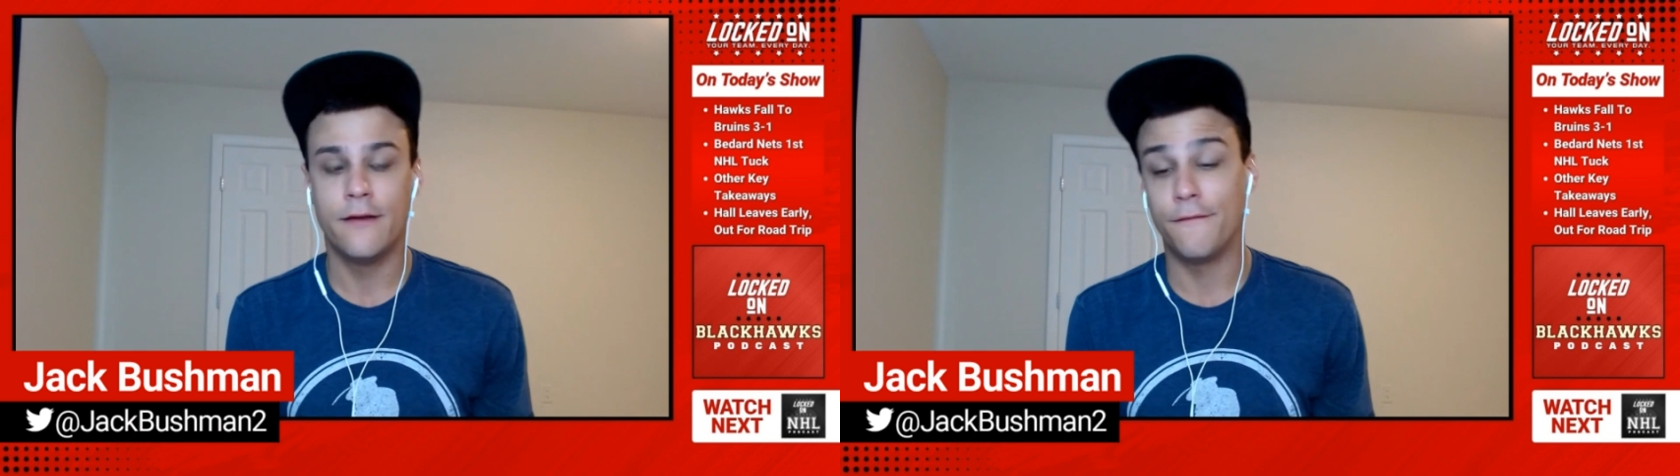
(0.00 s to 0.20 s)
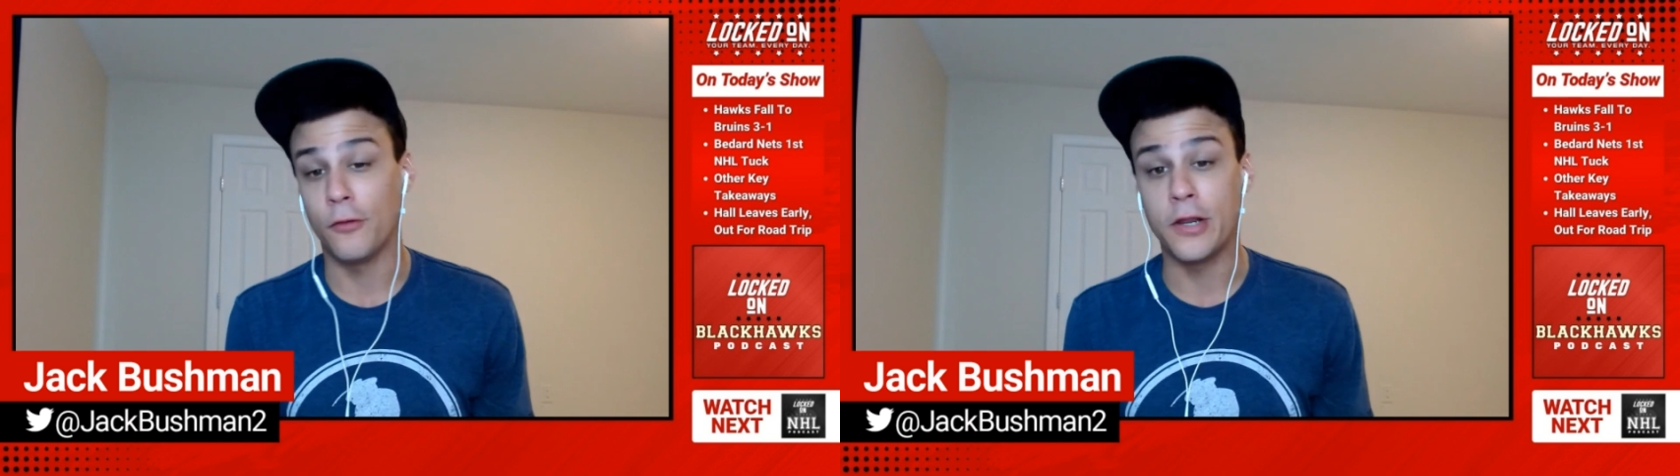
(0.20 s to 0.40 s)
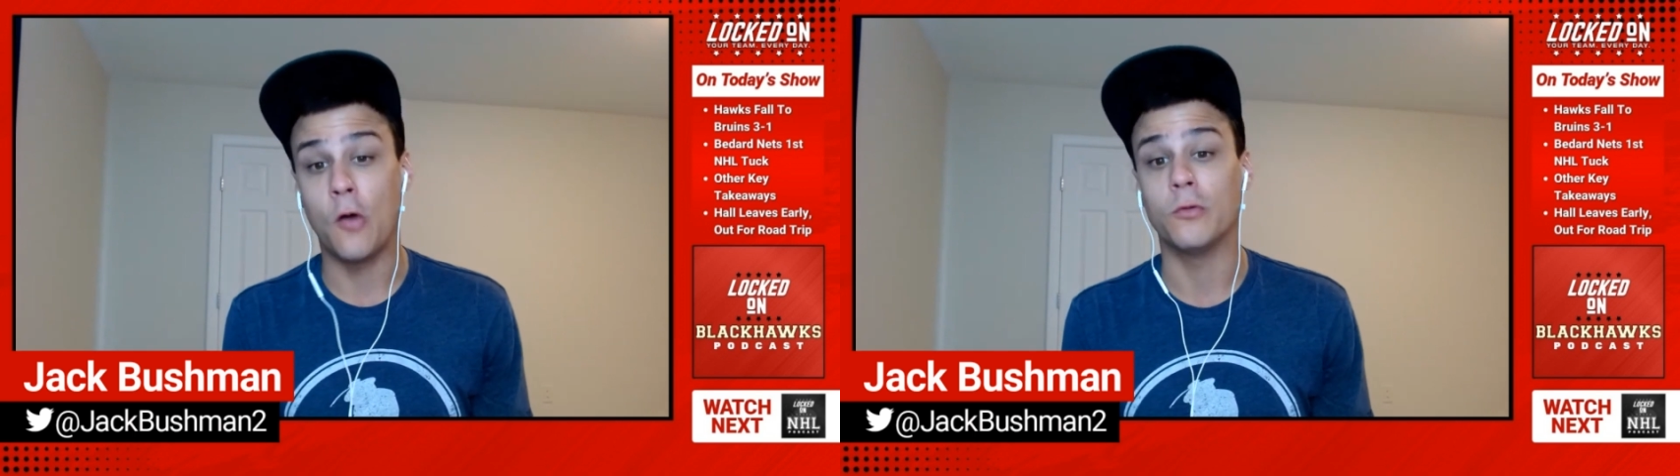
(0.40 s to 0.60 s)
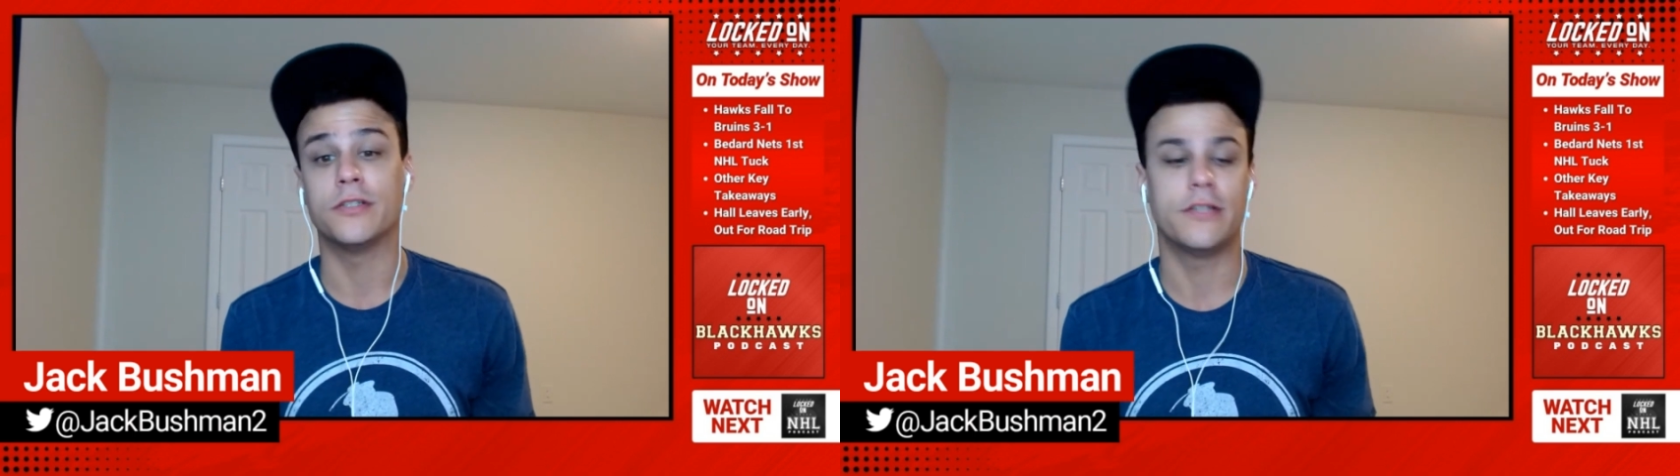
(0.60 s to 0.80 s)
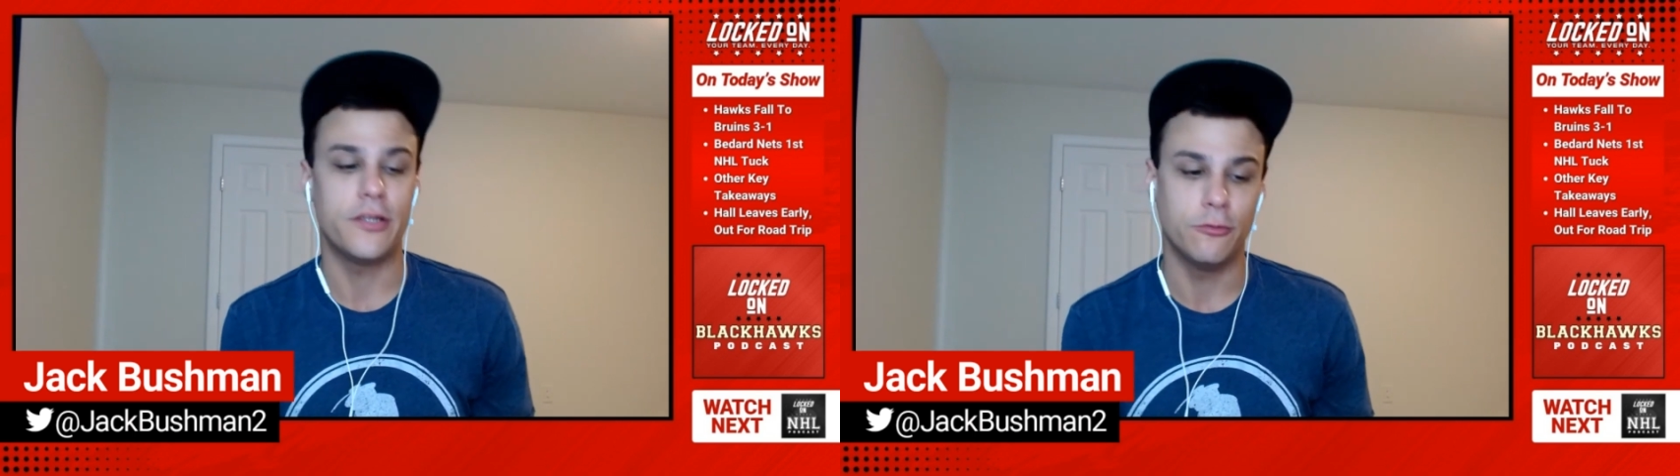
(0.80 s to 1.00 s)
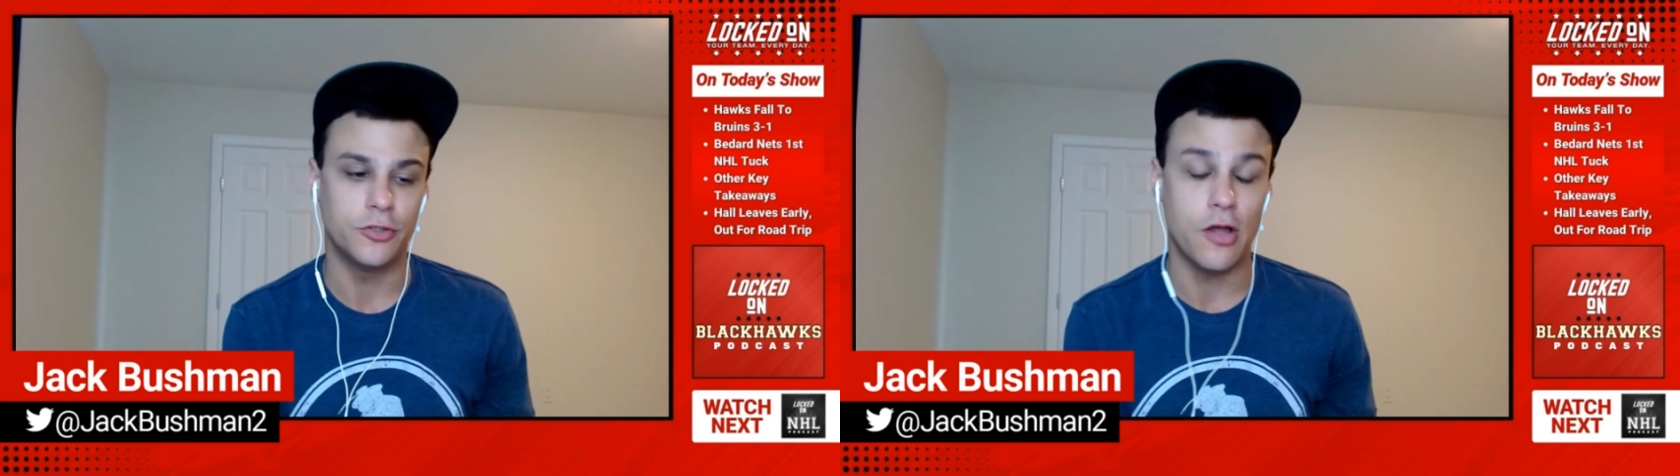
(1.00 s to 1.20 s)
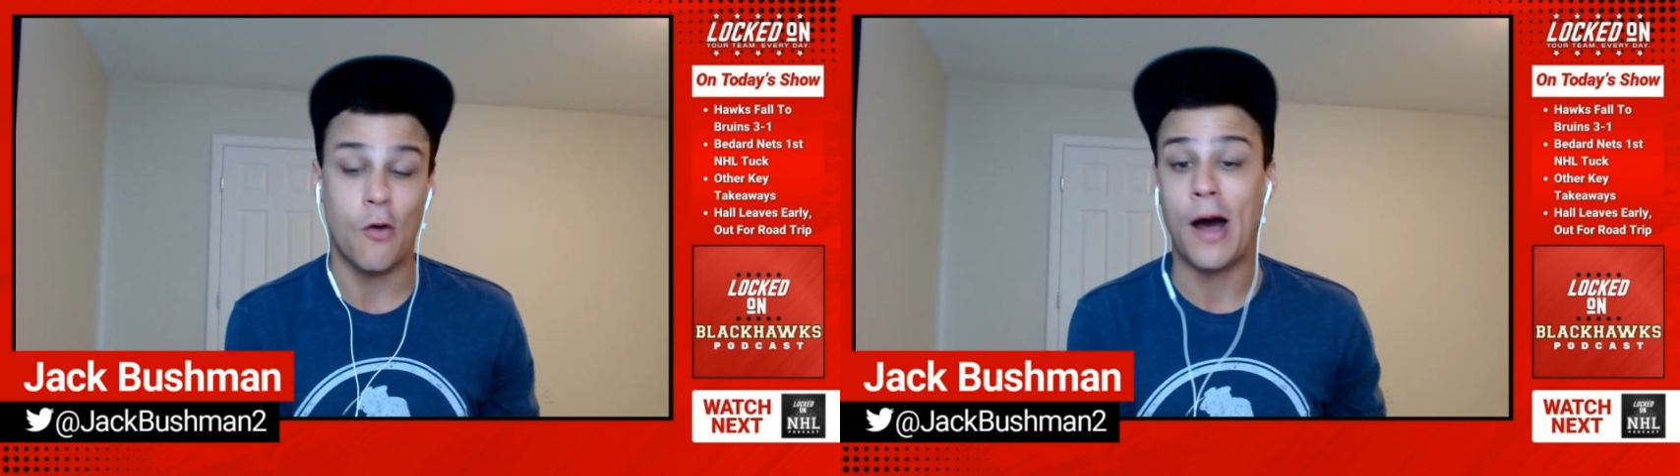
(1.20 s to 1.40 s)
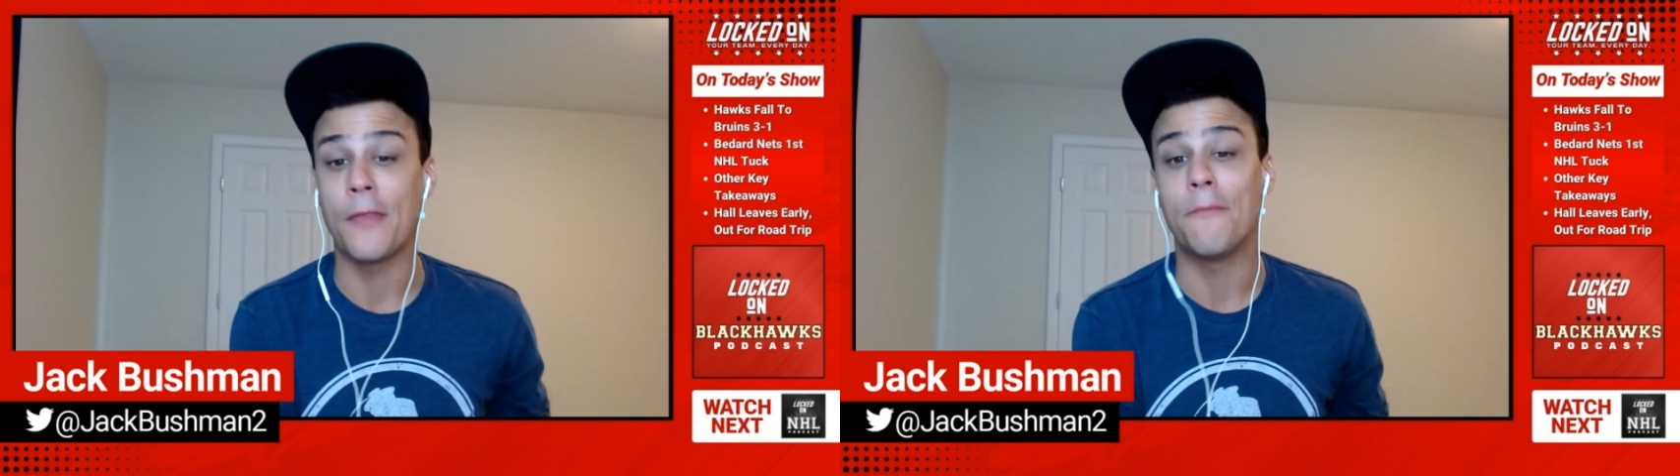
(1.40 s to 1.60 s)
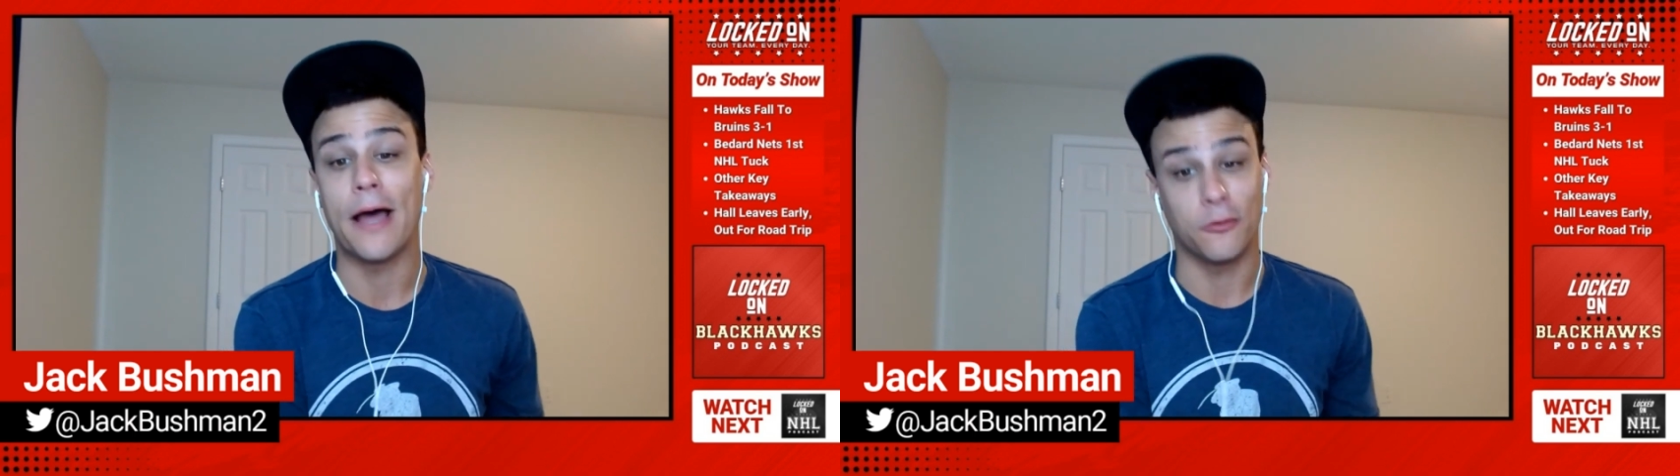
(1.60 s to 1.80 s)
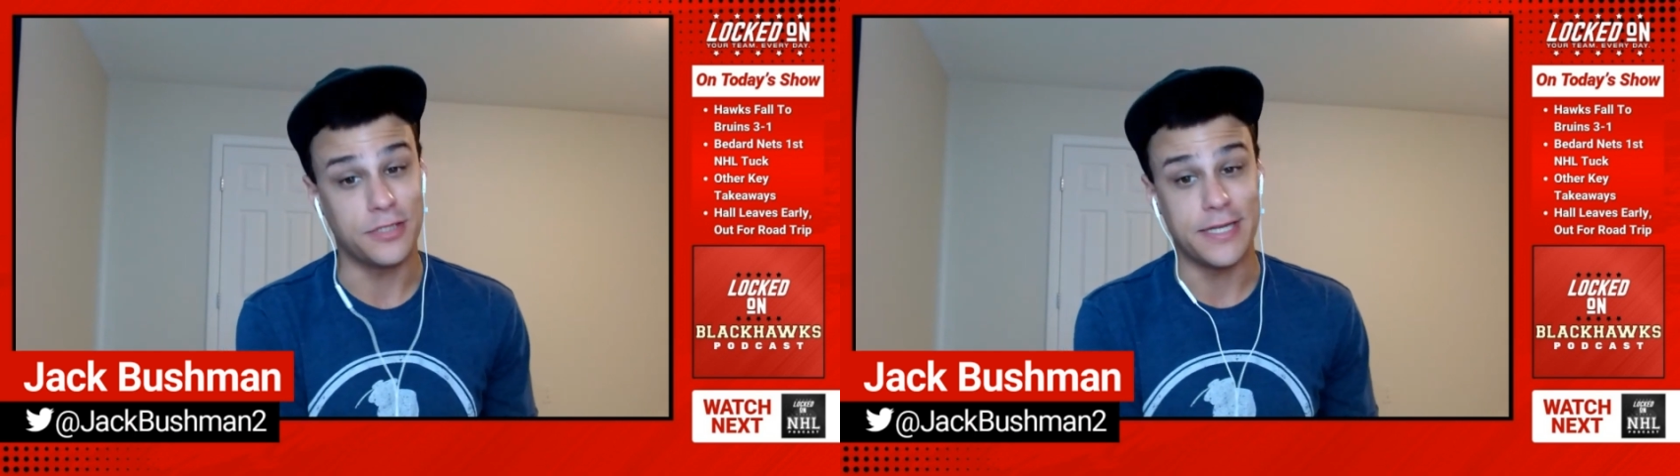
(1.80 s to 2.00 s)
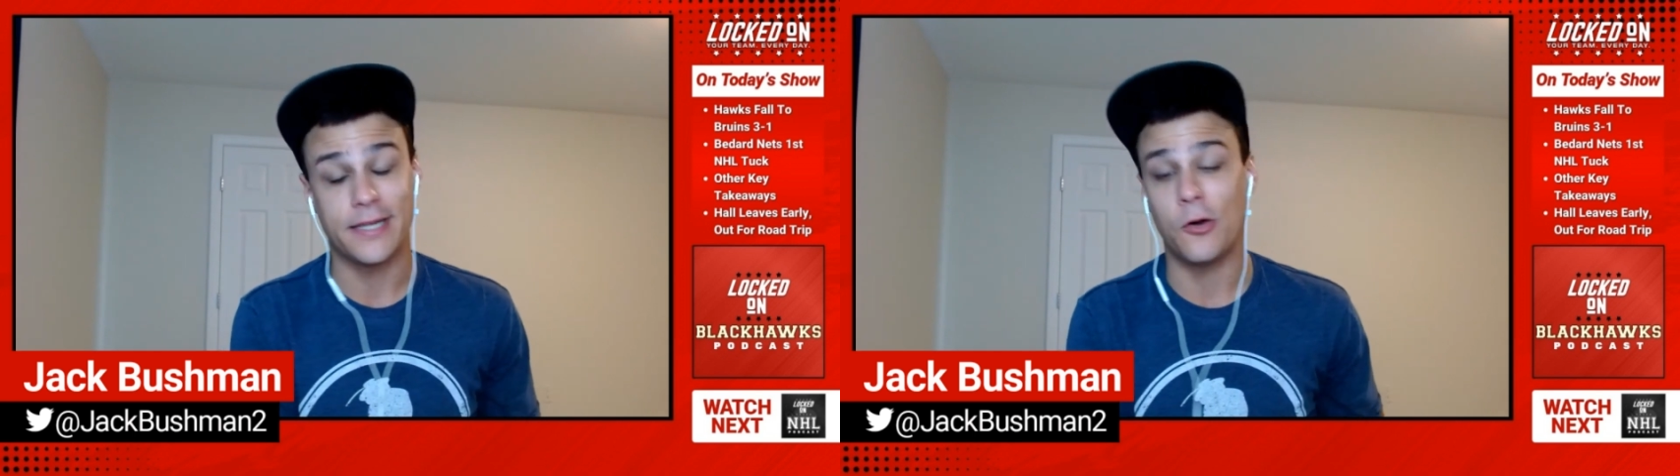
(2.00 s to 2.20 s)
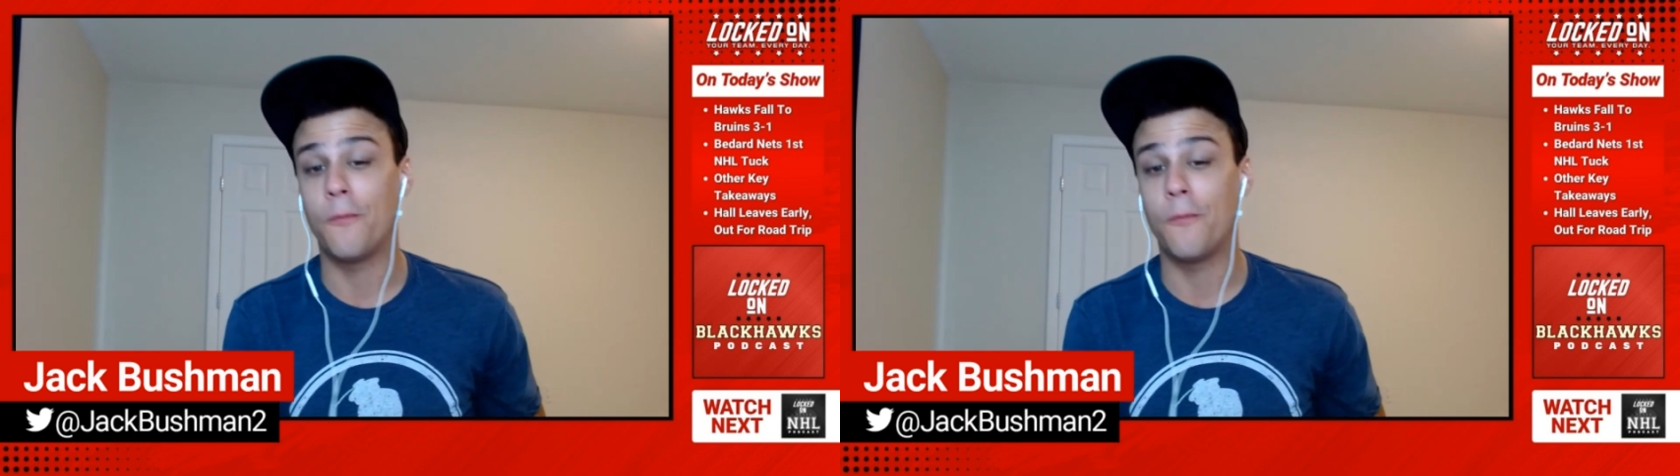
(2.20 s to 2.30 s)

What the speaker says: Foligno was huge, though, on the penalty kill.